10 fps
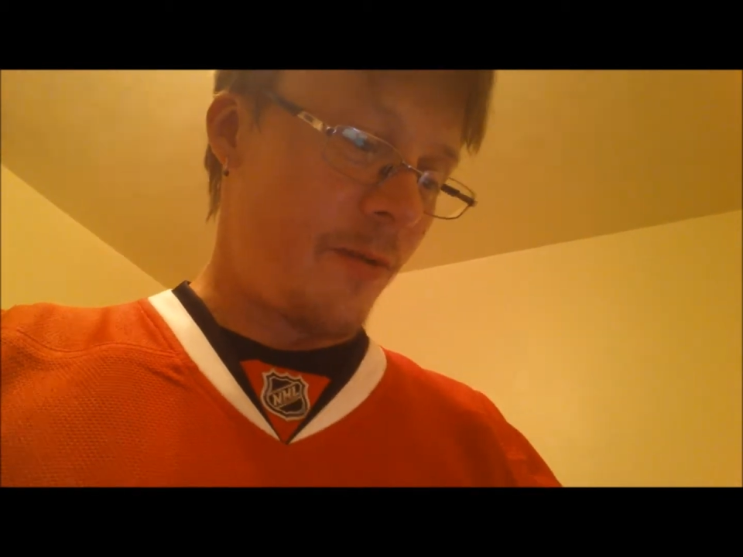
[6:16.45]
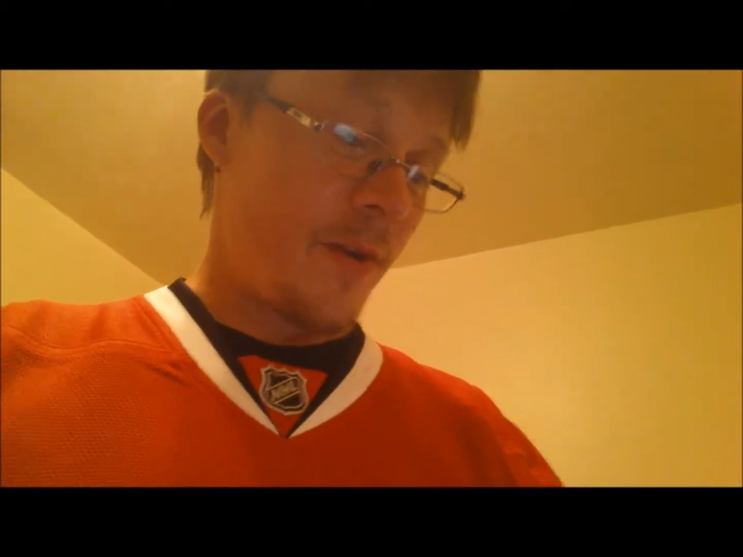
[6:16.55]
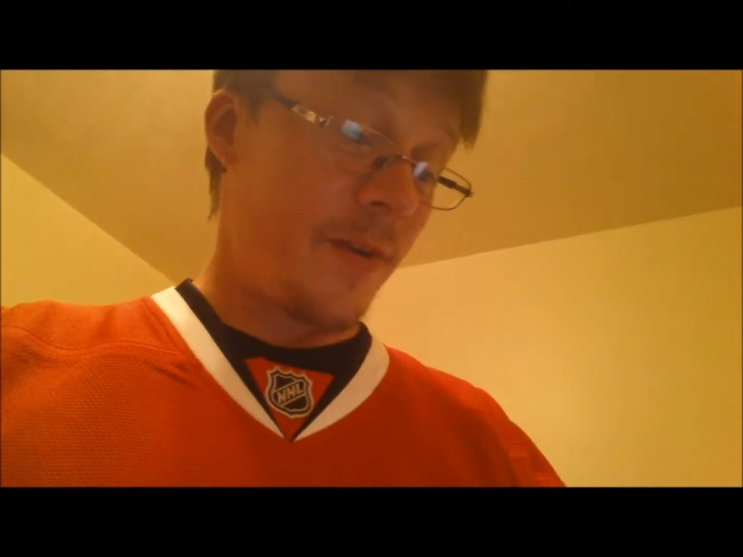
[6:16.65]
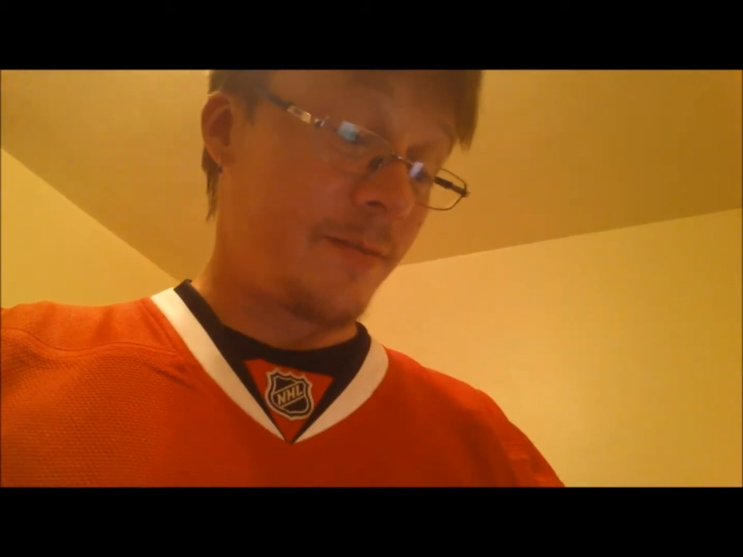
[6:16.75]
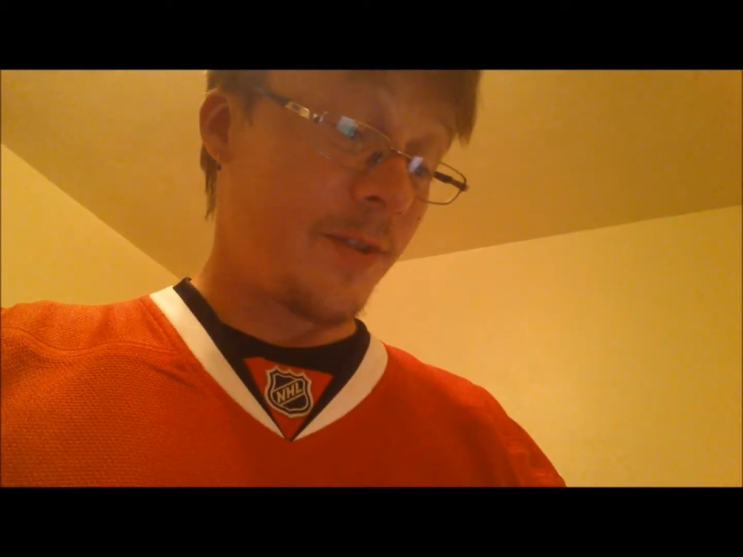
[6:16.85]
8
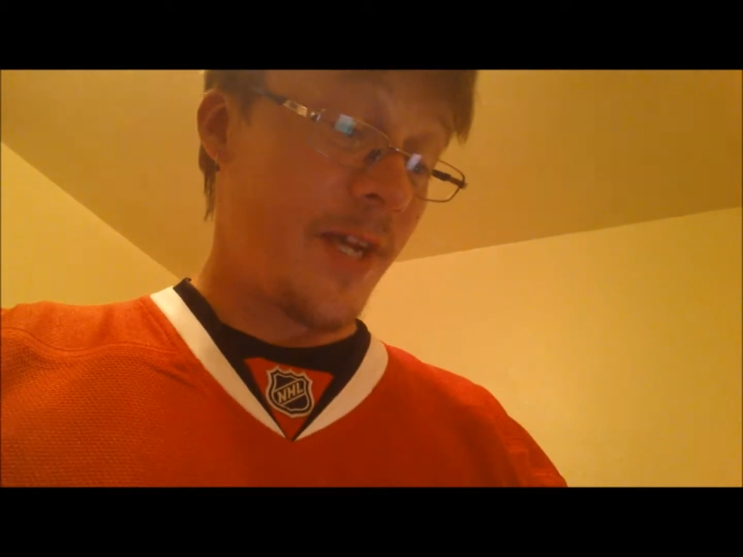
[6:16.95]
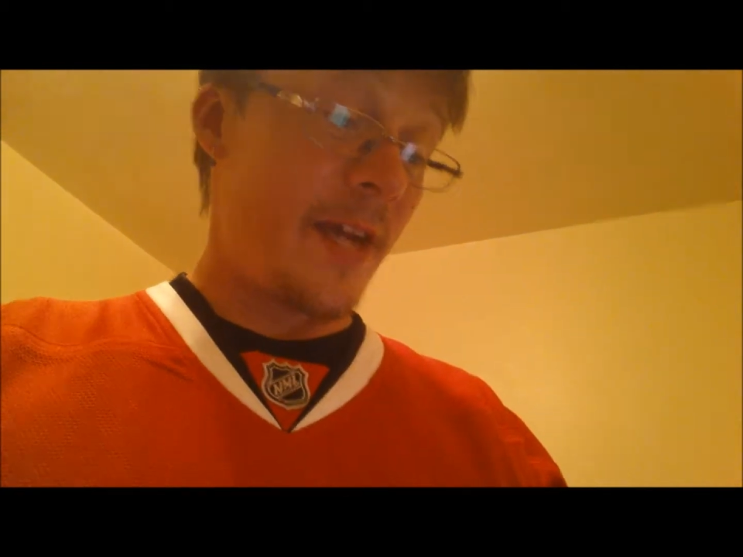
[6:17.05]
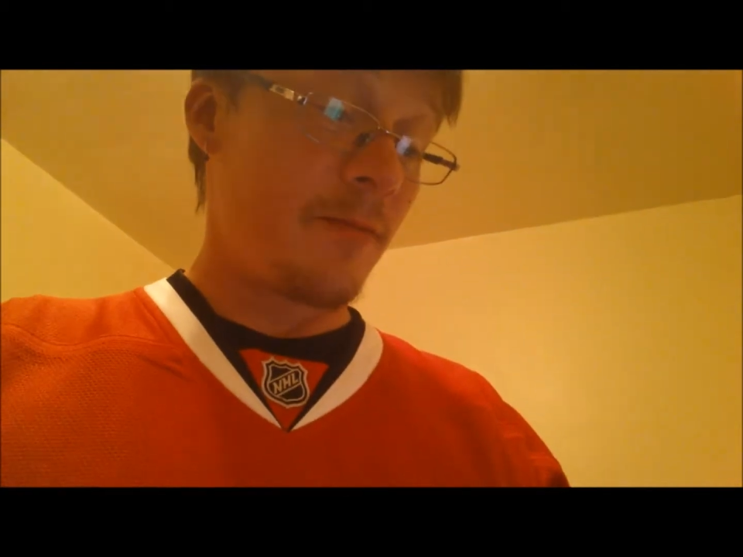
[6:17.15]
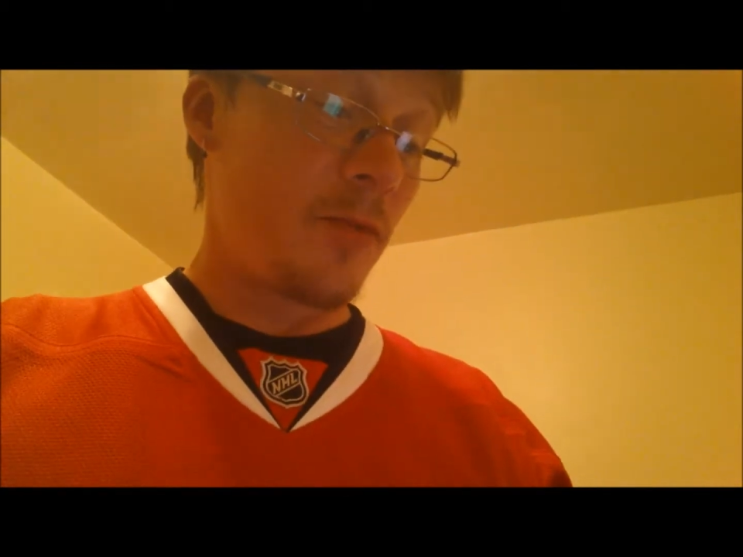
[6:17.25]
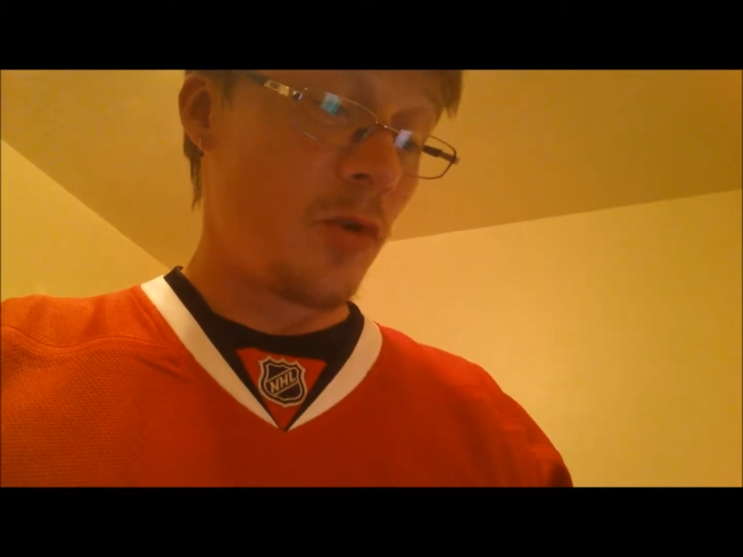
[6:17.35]
was
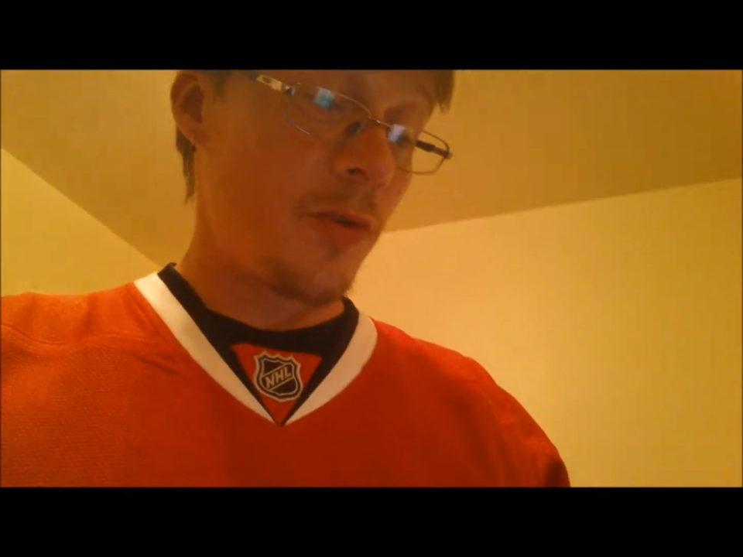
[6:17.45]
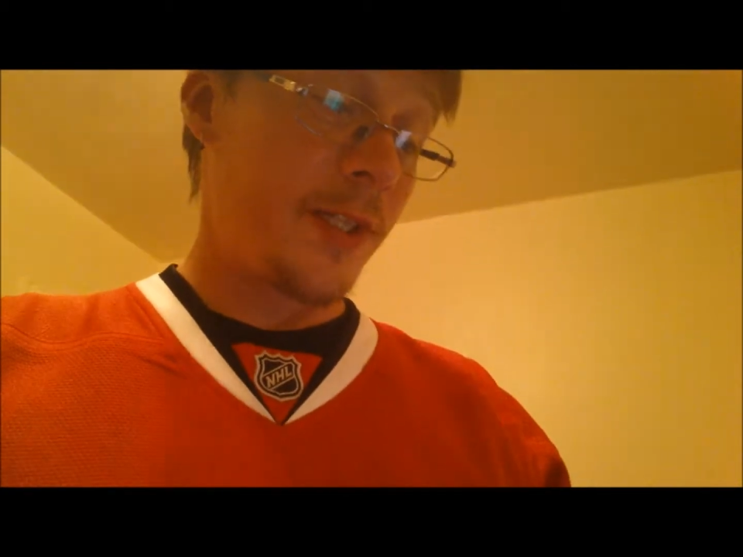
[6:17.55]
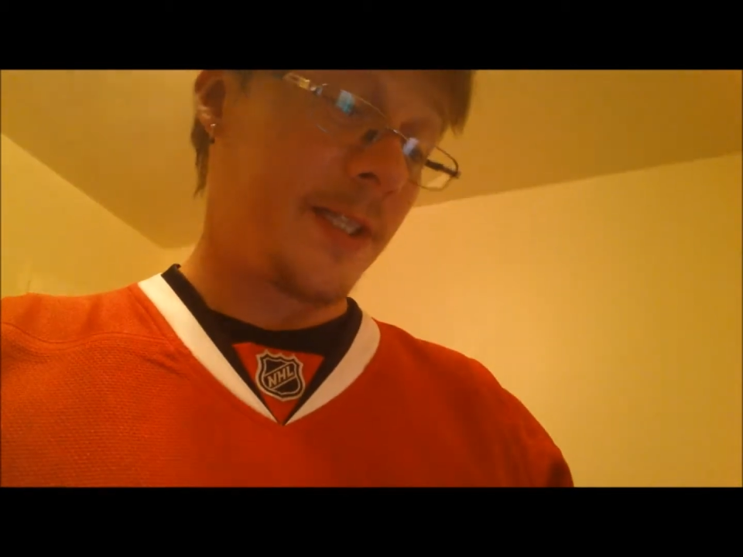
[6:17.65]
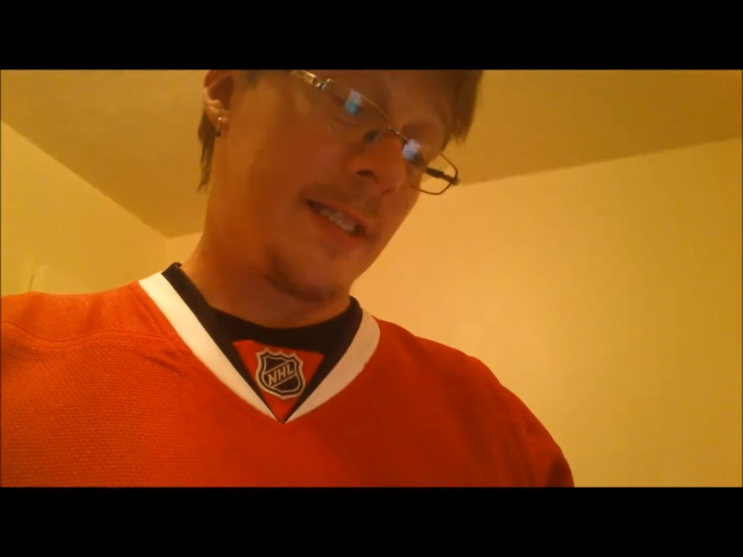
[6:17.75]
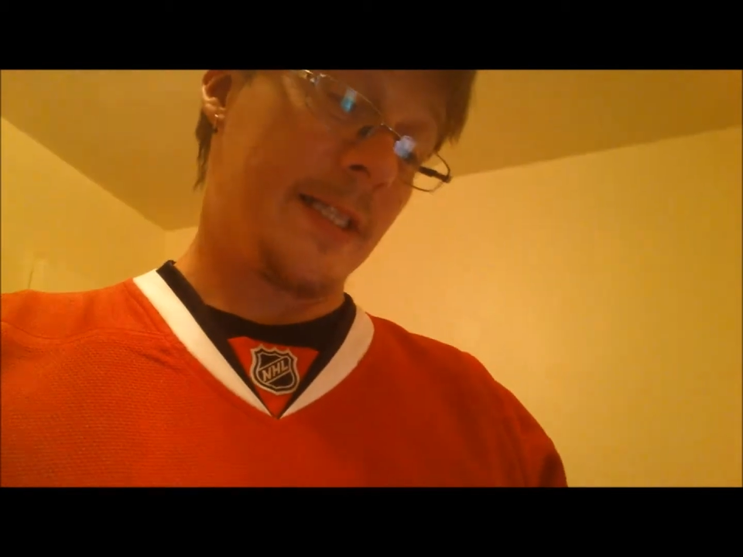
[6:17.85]
Adam
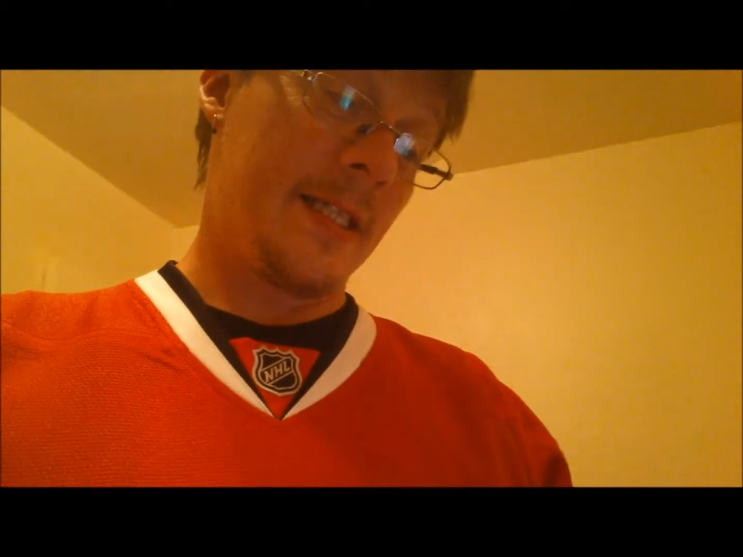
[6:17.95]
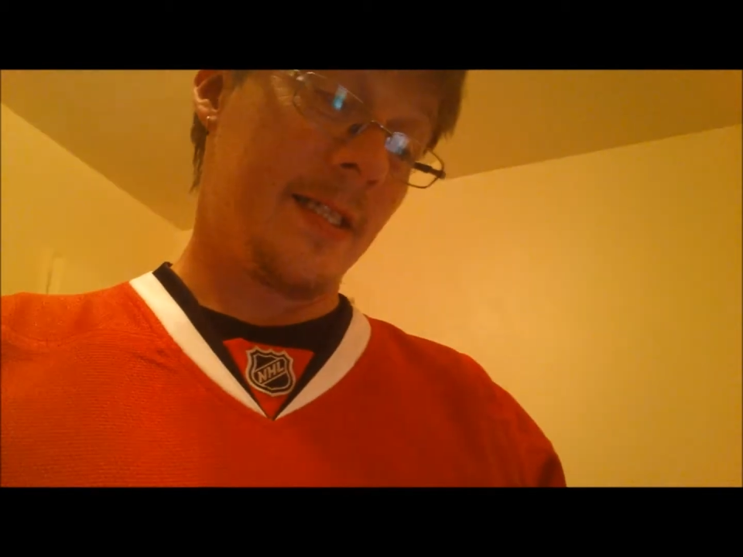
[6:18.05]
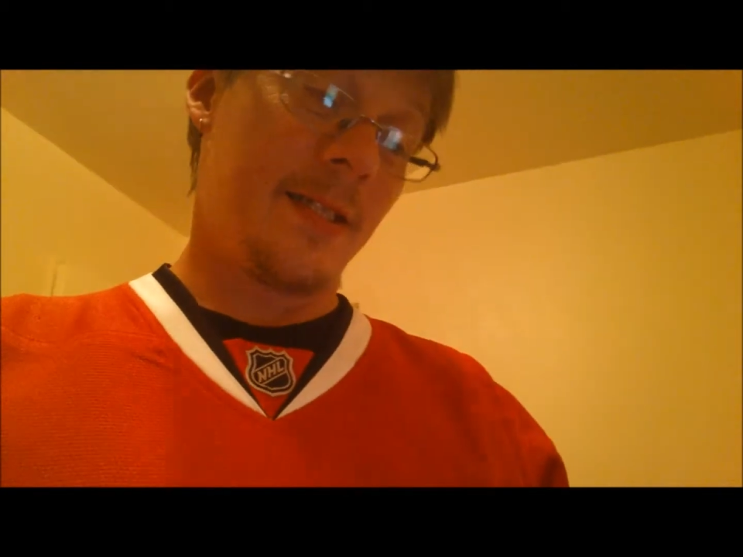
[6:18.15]
Boqvist